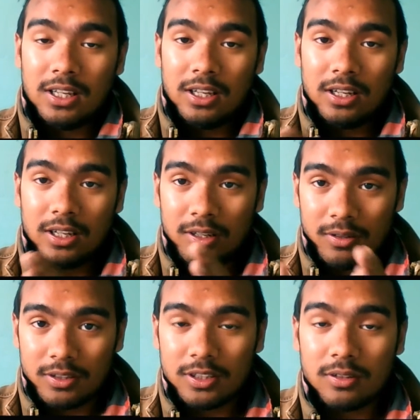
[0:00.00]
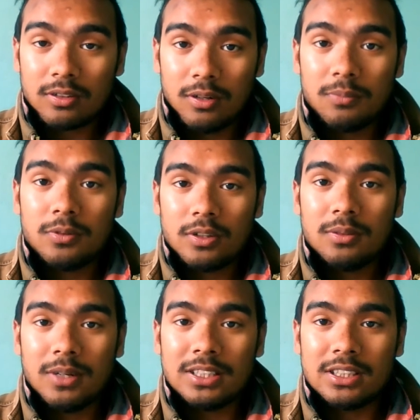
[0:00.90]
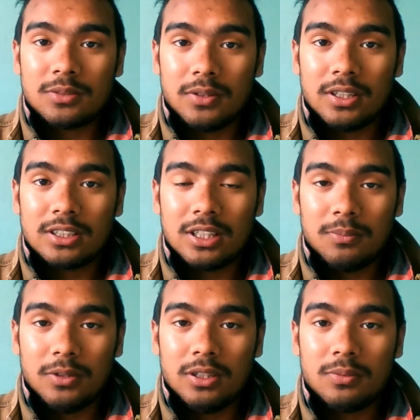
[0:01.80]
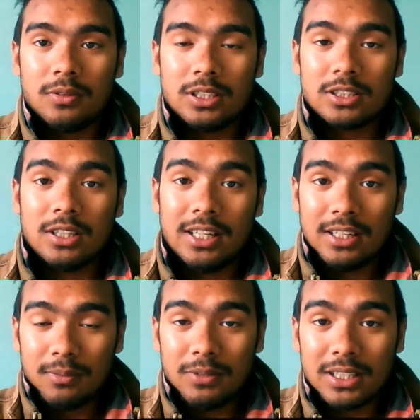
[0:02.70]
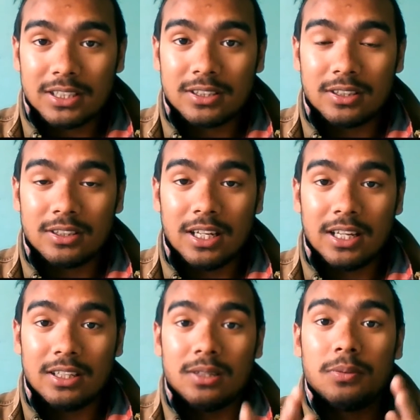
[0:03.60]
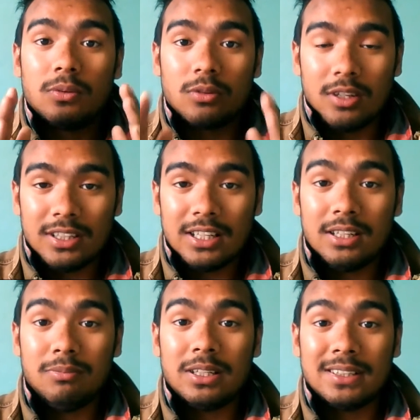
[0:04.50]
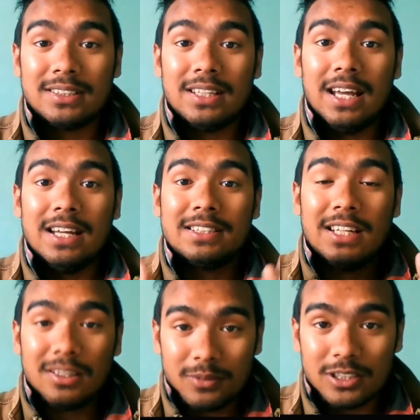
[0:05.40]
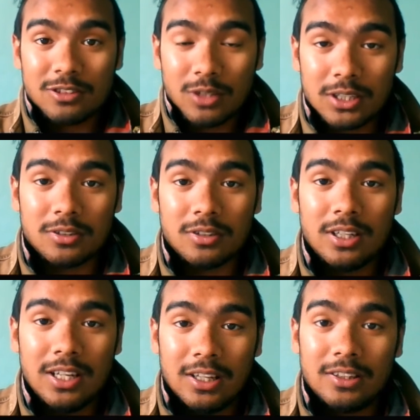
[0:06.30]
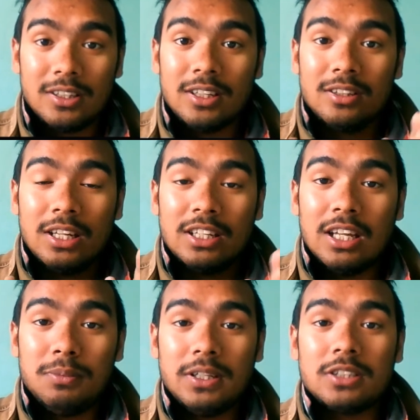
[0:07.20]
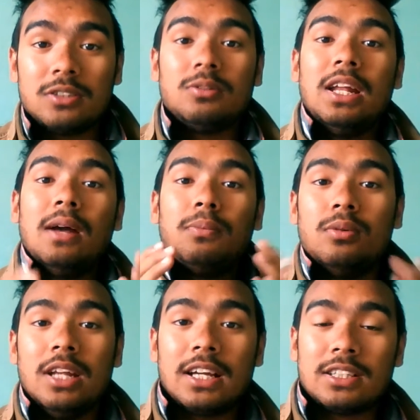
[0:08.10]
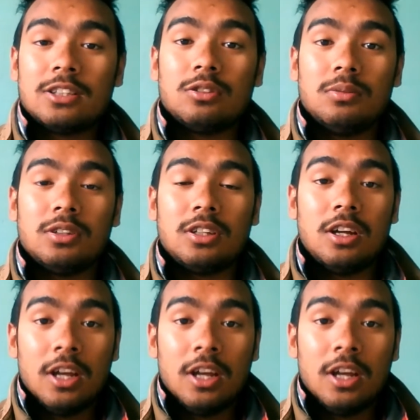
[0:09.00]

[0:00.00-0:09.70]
on your computer devices, for example, if you install an application and if you run that application as administrator, then that application will have full access over the